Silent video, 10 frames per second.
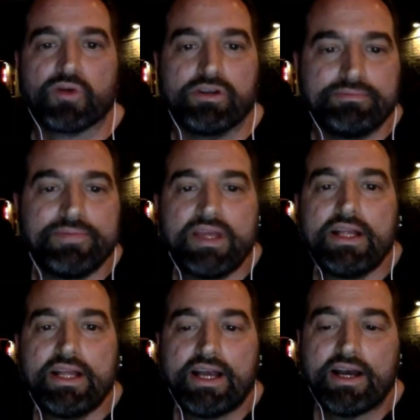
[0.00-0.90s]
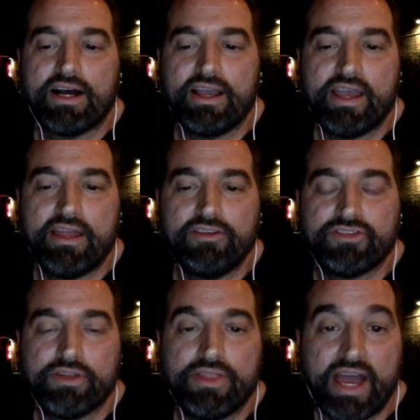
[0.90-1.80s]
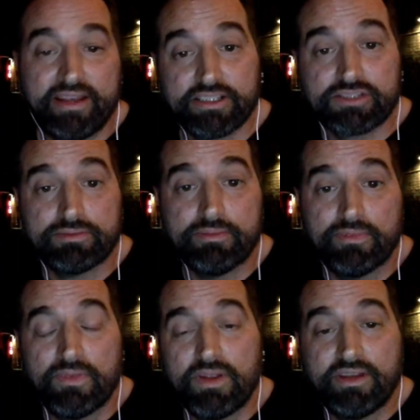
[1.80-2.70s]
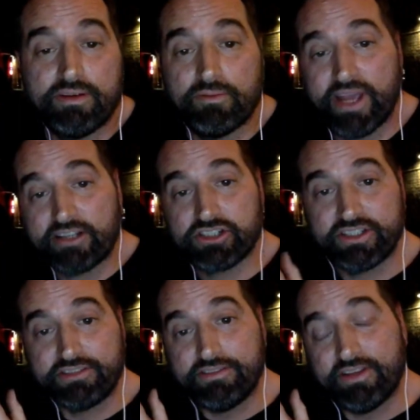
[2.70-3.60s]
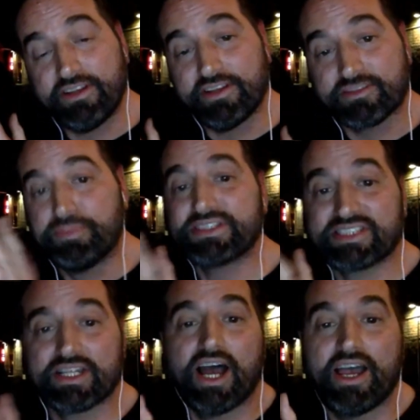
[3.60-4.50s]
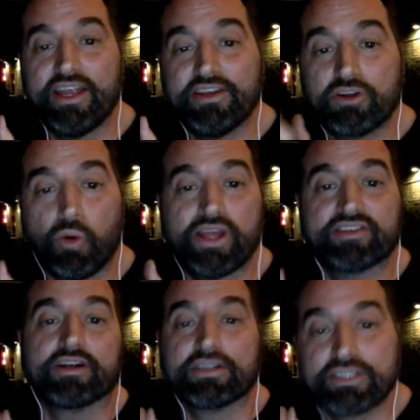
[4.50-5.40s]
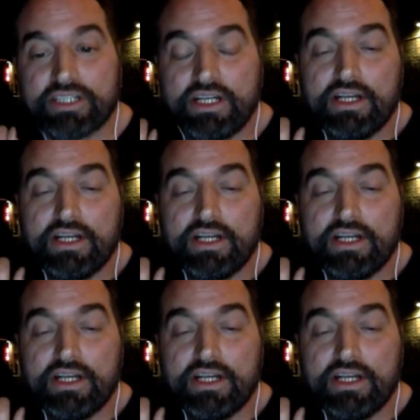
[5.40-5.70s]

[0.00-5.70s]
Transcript: Room. Uh, and that is, we actually, it's beside Quazar's.